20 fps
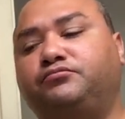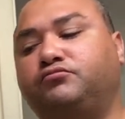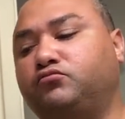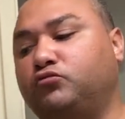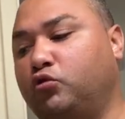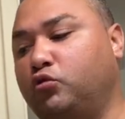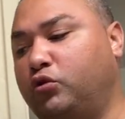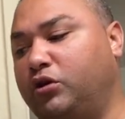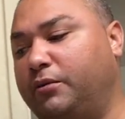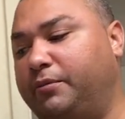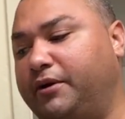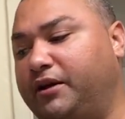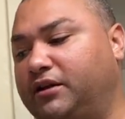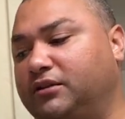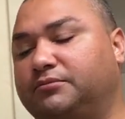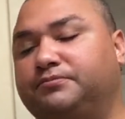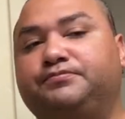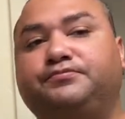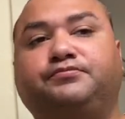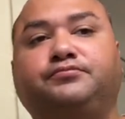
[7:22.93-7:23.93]
would have
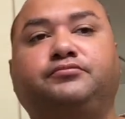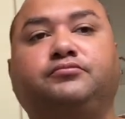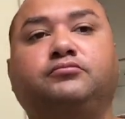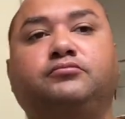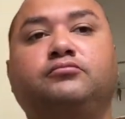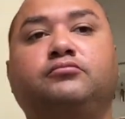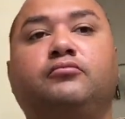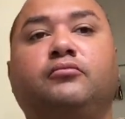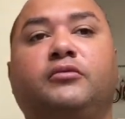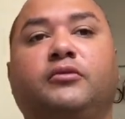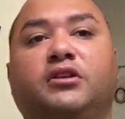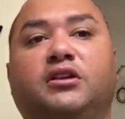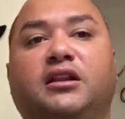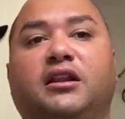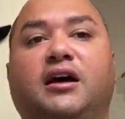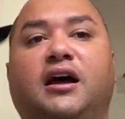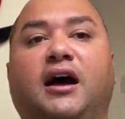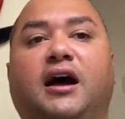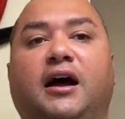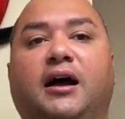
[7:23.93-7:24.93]
been
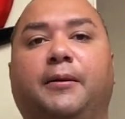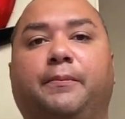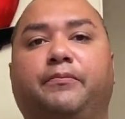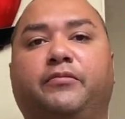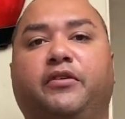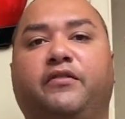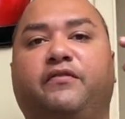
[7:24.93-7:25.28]
the um,